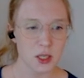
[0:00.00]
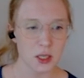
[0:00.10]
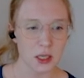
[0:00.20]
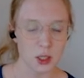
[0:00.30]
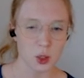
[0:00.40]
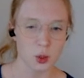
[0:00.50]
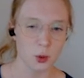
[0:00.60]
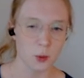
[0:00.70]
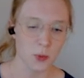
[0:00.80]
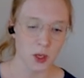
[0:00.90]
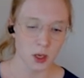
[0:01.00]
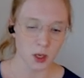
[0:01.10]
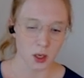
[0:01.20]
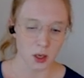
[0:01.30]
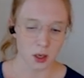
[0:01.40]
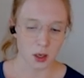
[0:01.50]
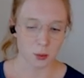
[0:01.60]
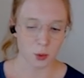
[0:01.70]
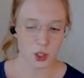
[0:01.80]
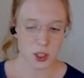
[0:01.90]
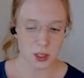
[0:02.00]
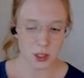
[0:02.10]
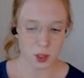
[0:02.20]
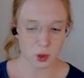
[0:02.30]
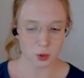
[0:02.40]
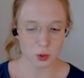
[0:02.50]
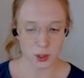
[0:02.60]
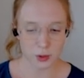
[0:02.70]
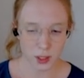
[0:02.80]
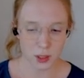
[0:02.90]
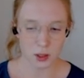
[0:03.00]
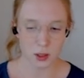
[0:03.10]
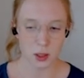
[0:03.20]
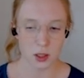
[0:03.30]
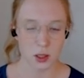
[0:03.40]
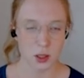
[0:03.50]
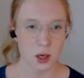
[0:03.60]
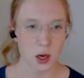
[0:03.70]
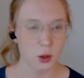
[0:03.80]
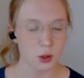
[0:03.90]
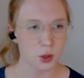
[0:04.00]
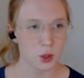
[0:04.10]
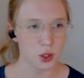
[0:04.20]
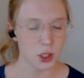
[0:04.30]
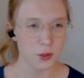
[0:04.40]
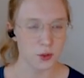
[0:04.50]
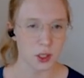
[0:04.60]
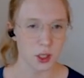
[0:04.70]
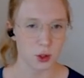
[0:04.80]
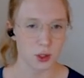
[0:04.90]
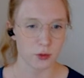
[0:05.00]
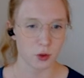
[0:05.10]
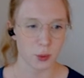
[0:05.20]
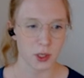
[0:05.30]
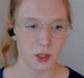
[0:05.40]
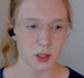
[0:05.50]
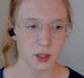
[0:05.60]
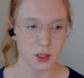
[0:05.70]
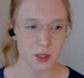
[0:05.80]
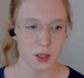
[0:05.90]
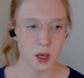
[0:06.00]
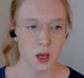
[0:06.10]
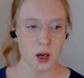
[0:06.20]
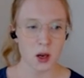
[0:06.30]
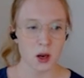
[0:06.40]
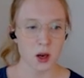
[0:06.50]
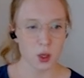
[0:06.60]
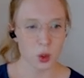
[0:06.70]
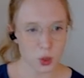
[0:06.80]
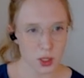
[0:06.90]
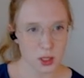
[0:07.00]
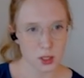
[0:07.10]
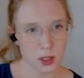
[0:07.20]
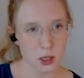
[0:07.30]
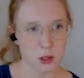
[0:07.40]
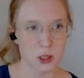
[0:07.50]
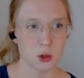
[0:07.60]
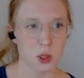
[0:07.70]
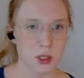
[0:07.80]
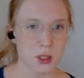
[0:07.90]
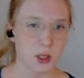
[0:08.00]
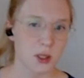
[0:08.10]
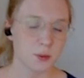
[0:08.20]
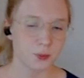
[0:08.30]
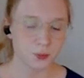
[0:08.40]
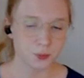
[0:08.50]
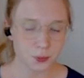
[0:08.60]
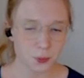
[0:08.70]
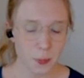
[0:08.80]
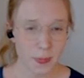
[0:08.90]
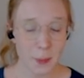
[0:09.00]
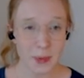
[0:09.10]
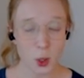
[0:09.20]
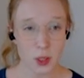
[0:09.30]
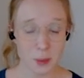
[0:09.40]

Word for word: need to um, we just need to rethink uh, how to achieve security for PLCs using its characteristics because a